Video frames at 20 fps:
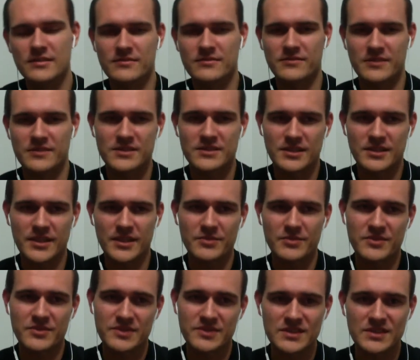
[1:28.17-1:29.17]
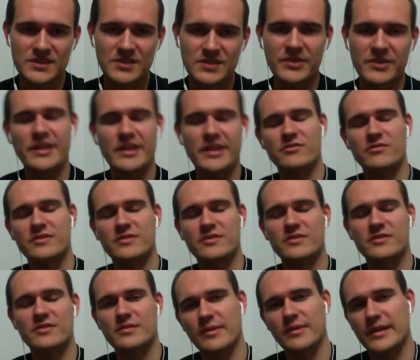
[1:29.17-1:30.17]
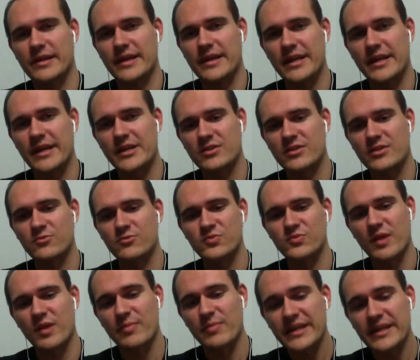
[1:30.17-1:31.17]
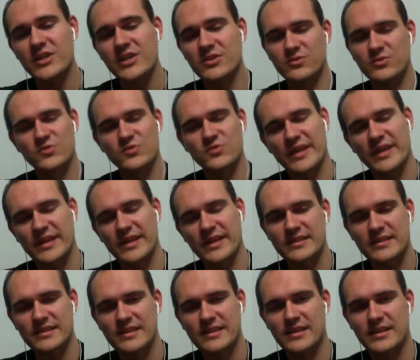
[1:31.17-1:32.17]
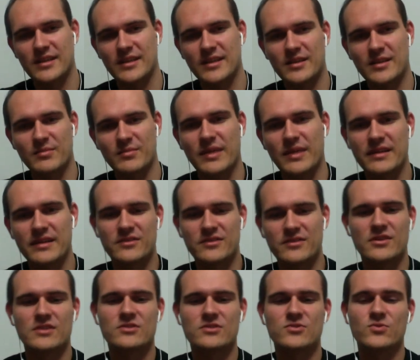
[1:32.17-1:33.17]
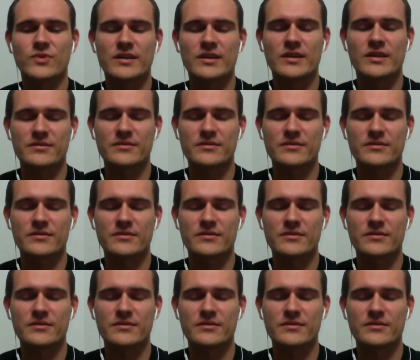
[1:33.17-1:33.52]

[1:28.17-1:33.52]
First time since the beginning of the application was made back in 2012.